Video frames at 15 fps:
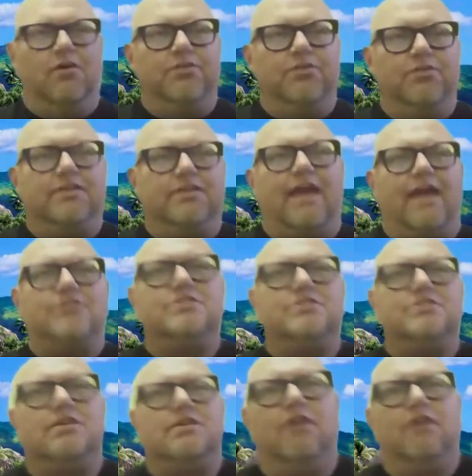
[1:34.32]
the dash
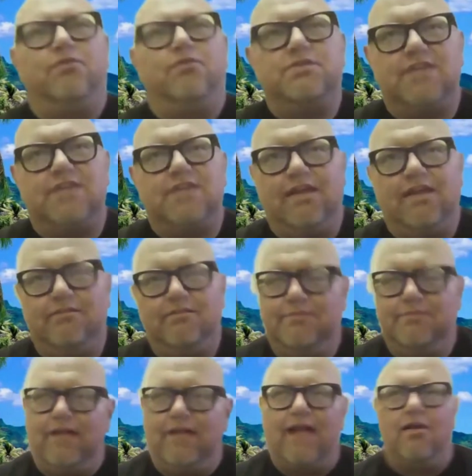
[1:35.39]
itself was I
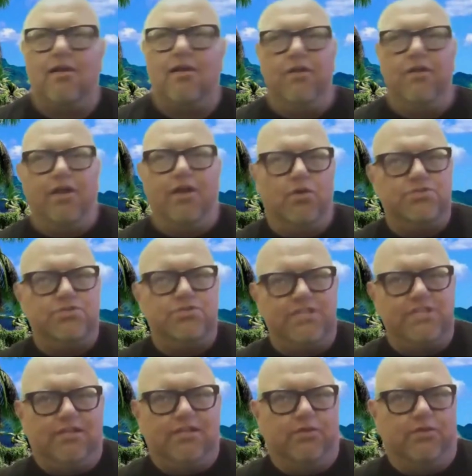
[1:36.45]
call it OG
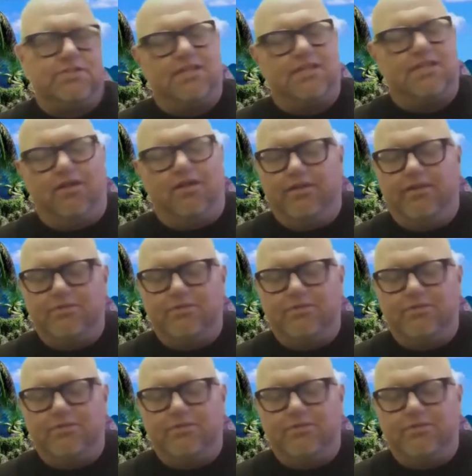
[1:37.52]
Lewis L.